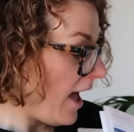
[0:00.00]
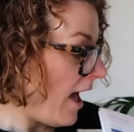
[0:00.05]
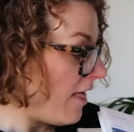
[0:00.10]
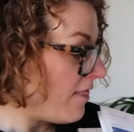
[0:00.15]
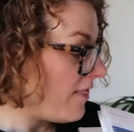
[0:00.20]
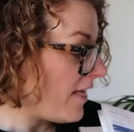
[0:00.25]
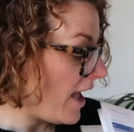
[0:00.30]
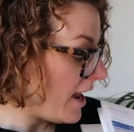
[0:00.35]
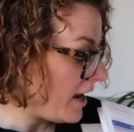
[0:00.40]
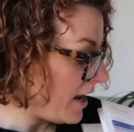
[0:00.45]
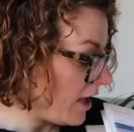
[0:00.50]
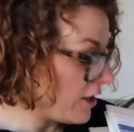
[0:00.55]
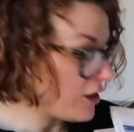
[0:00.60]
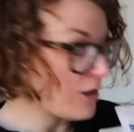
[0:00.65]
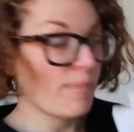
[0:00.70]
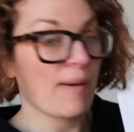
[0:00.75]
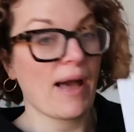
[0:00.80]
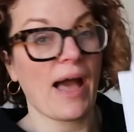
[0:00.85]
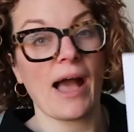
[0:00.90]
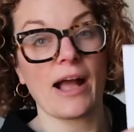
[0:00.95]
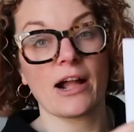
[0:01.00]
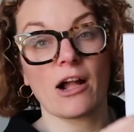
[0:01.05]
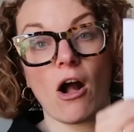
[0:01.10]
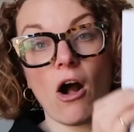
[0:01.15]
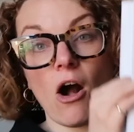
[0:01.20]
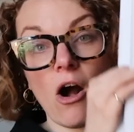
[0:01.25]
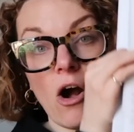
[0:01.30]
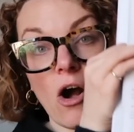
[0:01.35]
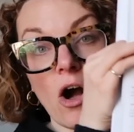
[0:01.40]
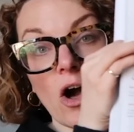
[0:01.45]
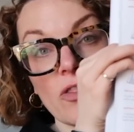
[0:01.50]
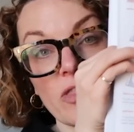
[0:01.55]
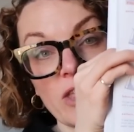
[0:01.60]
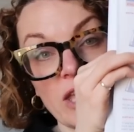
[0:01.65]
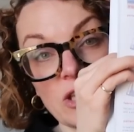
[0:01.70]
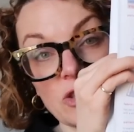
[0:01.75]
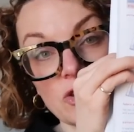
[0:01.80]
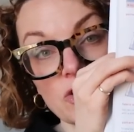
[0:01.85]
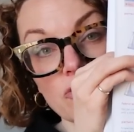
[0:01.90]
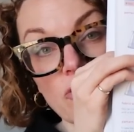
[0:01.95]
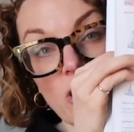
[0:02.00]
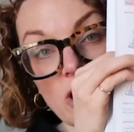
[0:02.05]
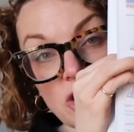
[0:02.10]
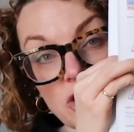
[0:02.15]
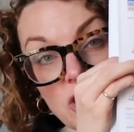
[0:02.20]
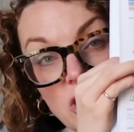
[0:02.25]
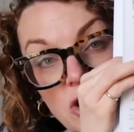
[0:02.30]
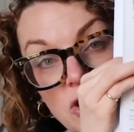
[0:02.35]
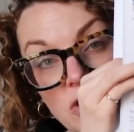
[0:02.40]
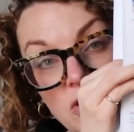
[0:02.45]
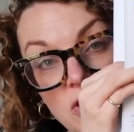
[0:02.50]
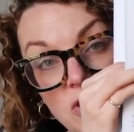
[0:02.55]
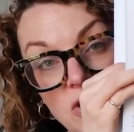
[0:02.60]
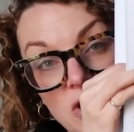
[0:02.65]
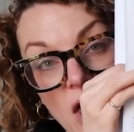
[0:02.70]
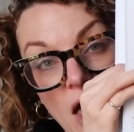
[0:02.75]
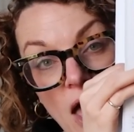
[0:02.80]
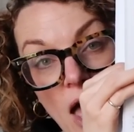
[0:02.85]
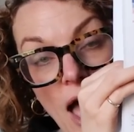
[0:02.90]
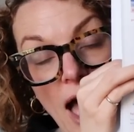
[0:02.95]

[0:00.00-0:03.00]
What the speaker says: And then at the back are the instructions,